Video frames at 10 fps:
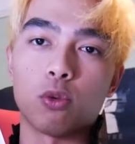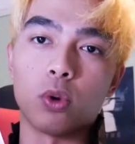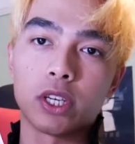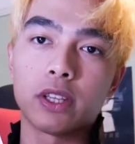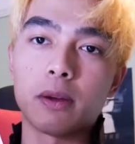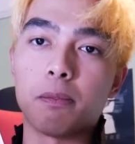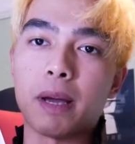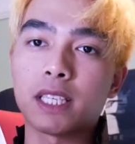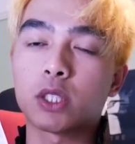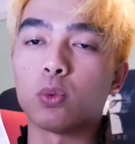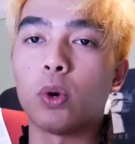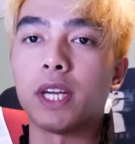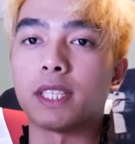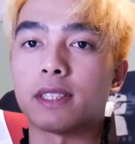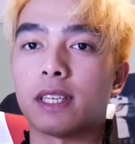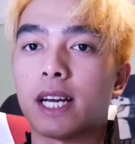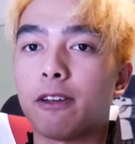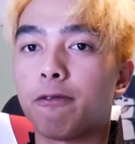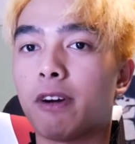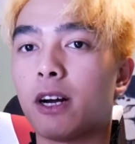One of the best ways that
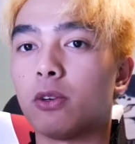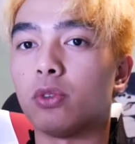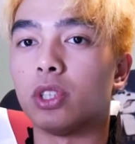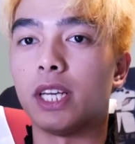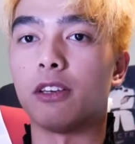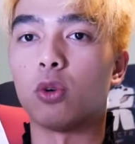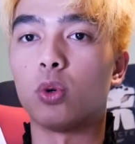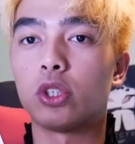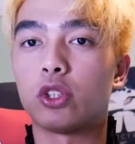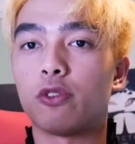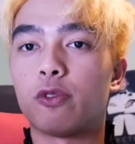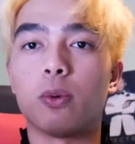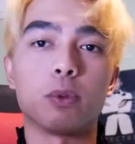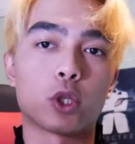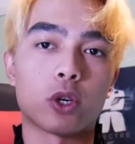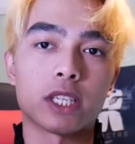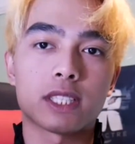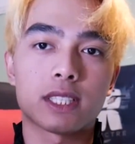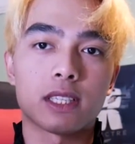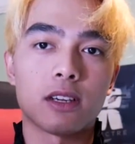I found in order to form
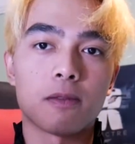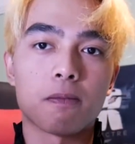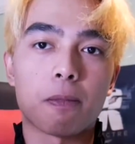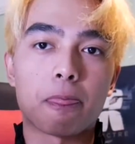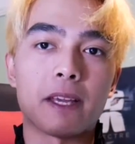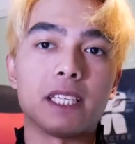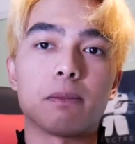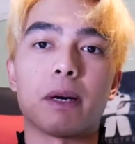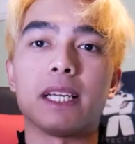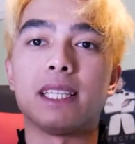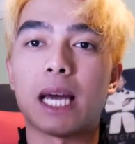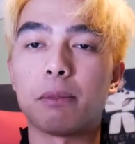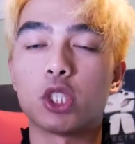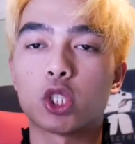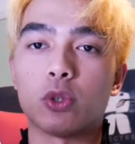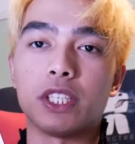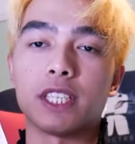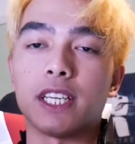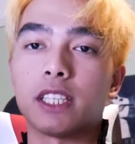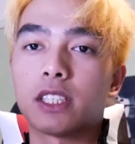trust is by
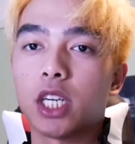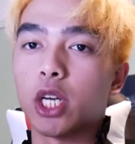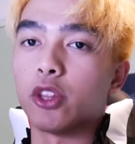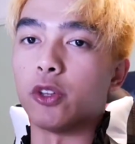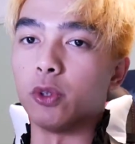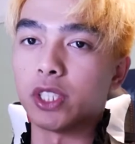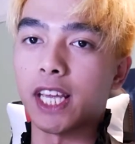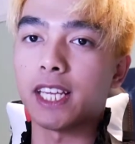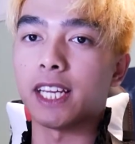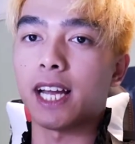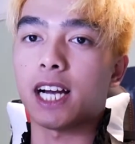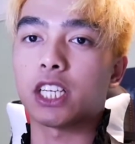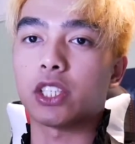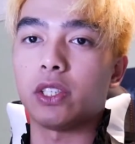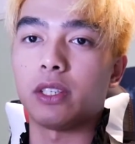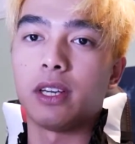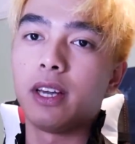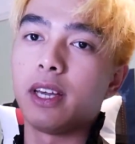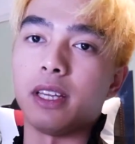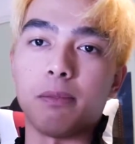demonstrating it through taking action.
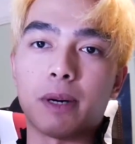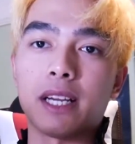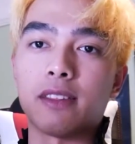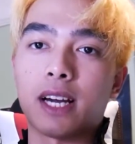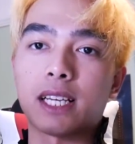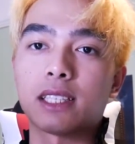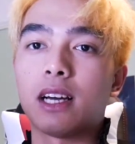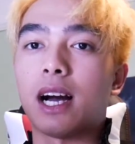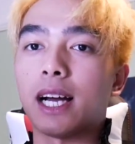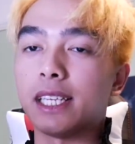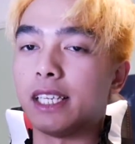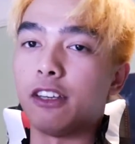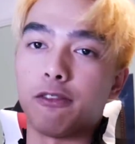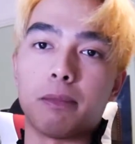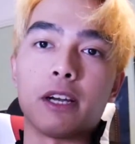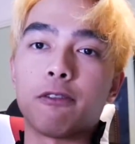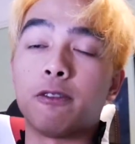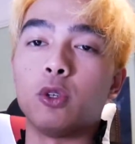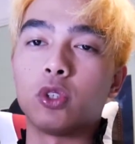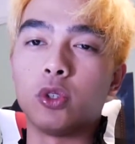And by that, I give my
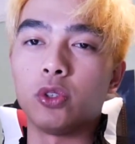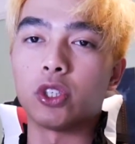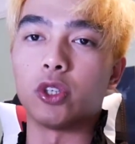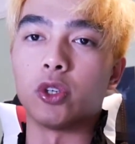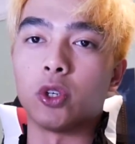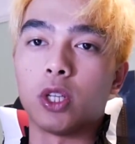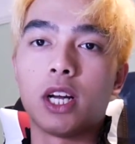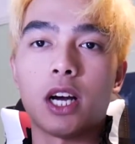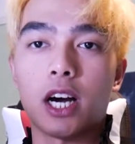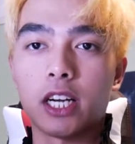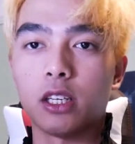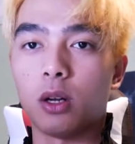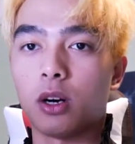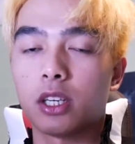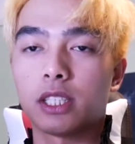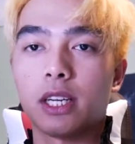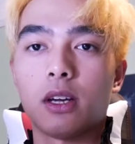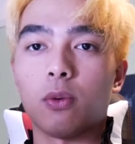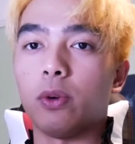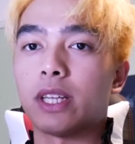phone to the girl, unlocked,
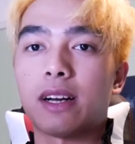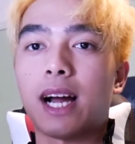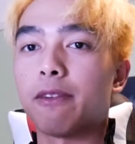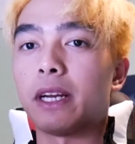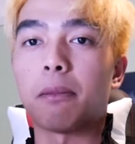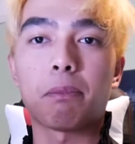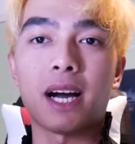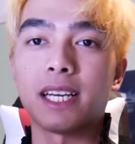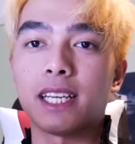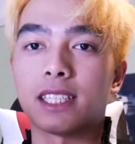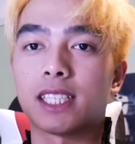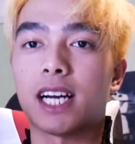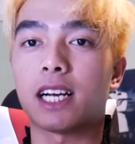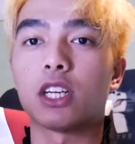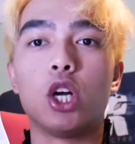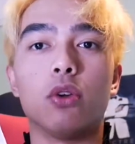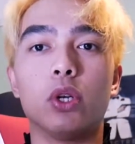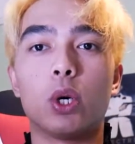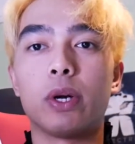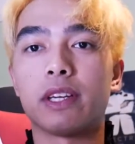without having a panic attack,
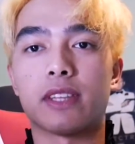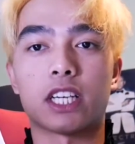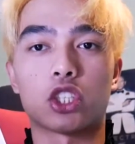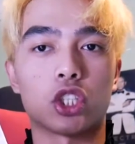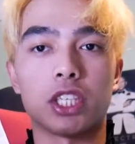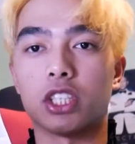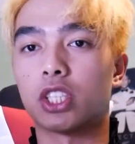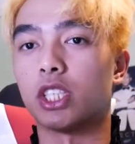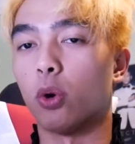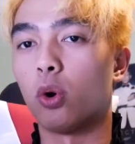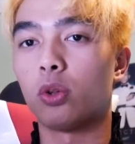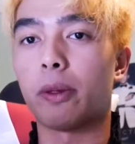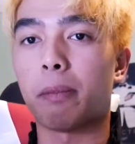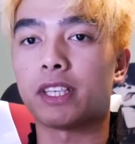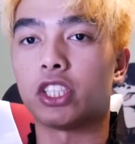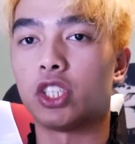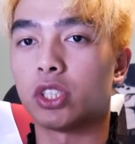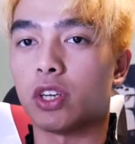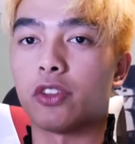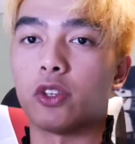knowing that she could see all the
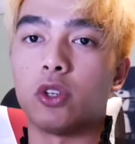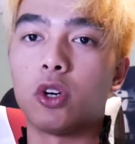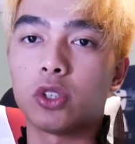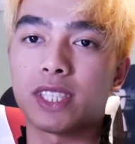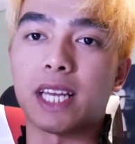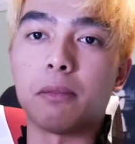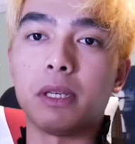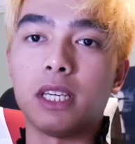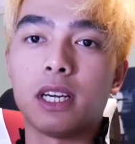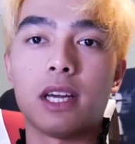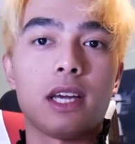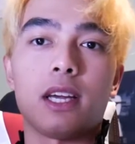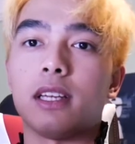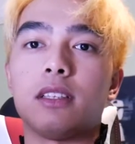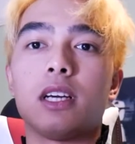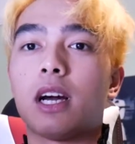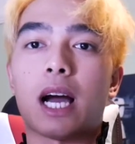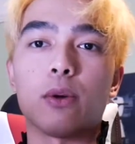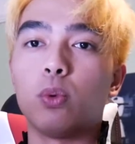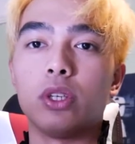messages other girls send me, and
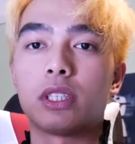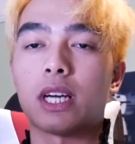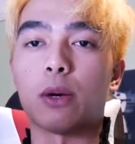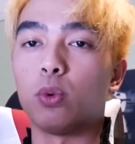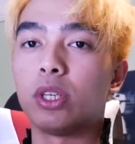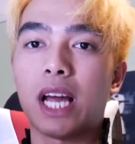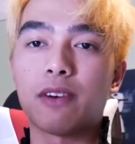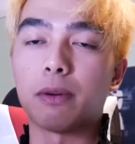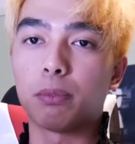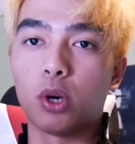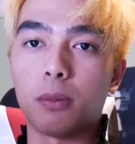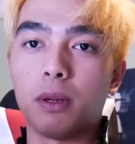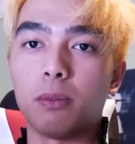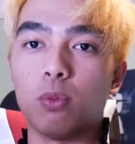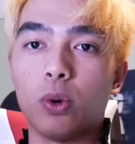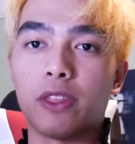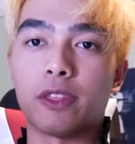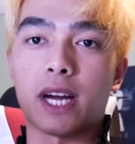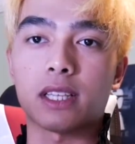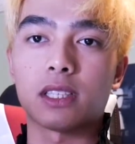I wouldn't, I wouldn't have a problem
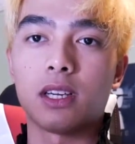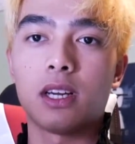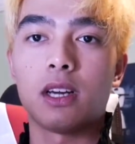with that.